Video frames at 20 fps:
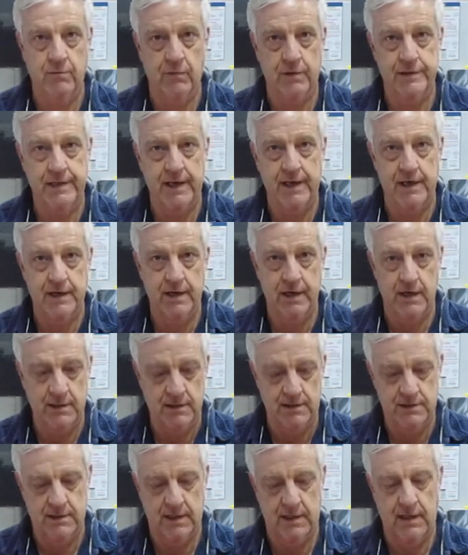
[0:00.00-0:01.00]
What that
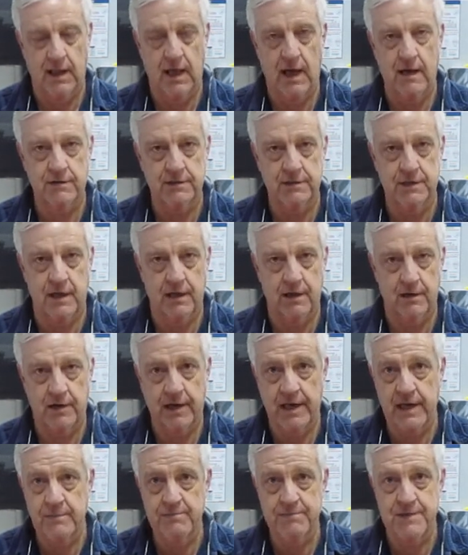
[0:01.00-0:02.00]
does, it allows that, or
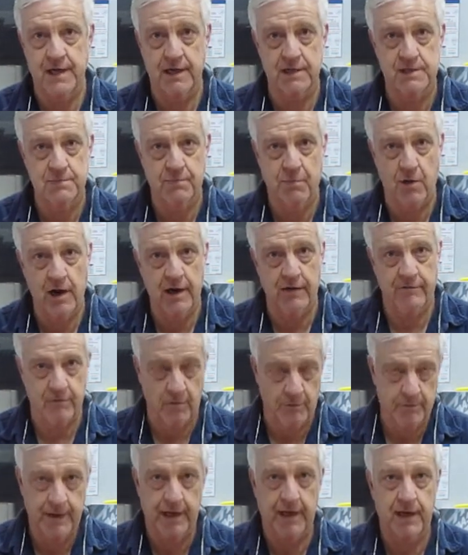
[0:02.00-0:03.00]
keeps that spring
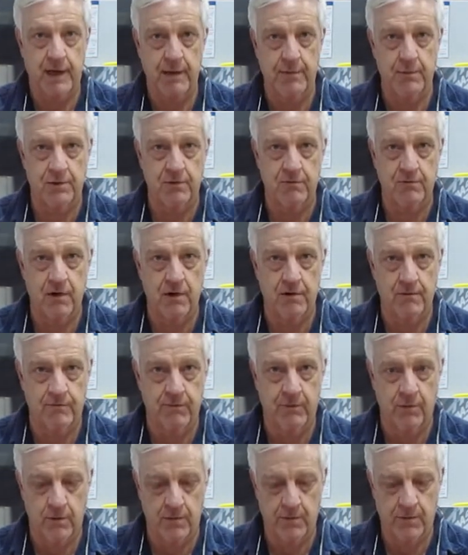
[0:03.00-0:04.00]
from being able to run
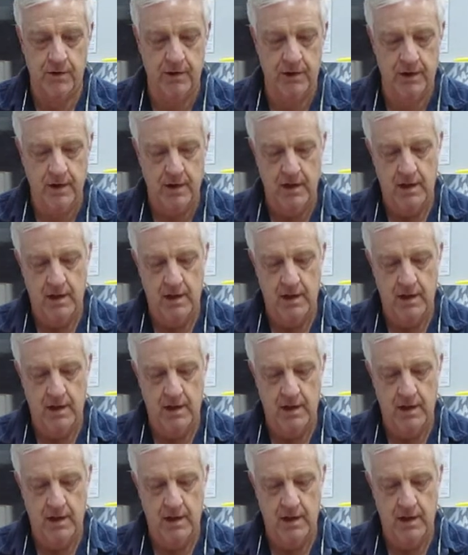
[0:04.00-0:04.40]
forward.